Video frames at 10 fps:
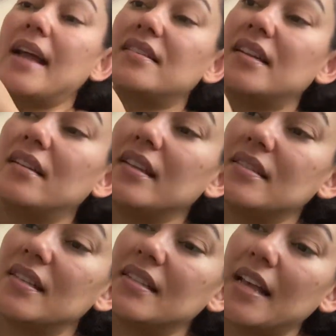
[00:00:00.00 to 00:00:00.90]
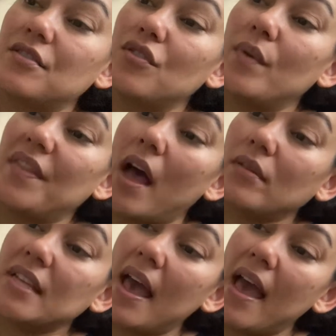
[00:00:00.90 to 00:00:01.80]
did list this as new
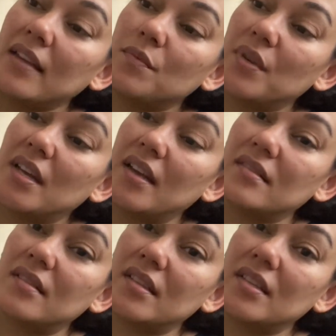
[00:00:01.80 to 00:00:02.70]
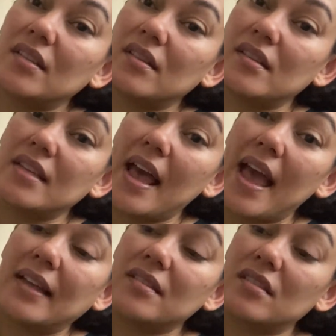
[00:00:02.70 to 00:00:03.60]
without tags because the, the
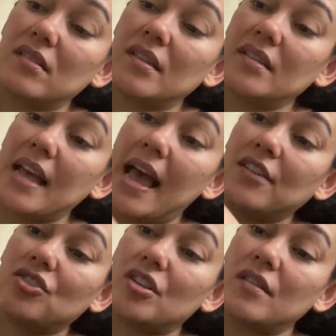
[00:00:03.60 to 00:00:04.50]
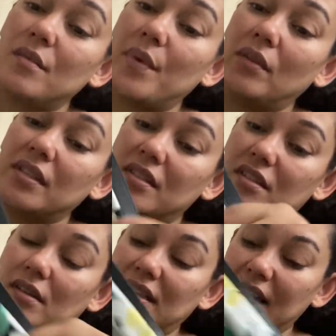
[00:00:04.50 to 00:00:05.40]
tag is still attached. The belt is
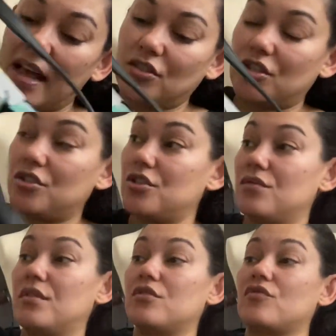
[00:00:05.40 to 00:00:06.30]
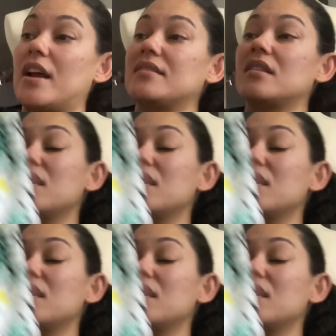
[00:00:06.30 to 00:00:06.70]
still attached to the dress.